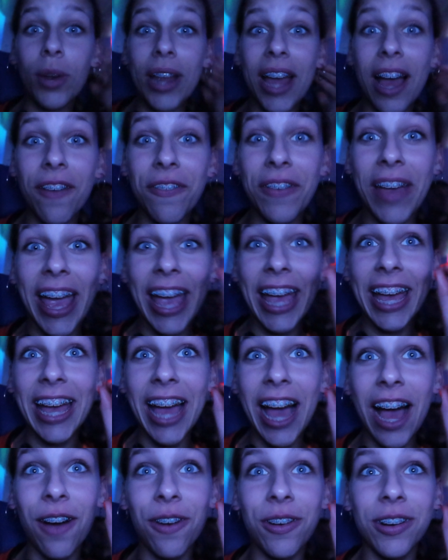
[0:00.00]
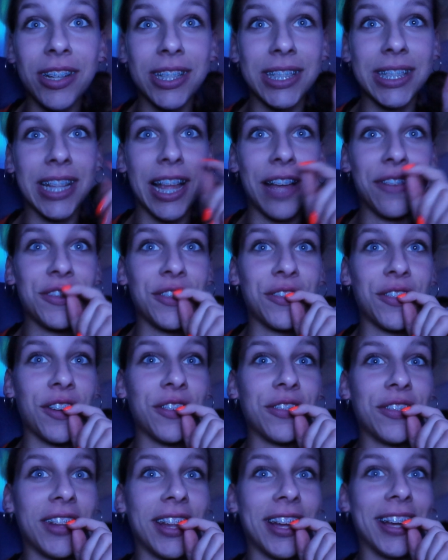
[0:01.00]
We have eight hours left of our
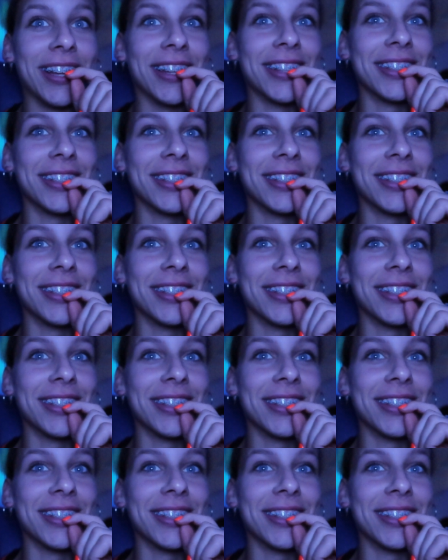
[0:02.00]
flight.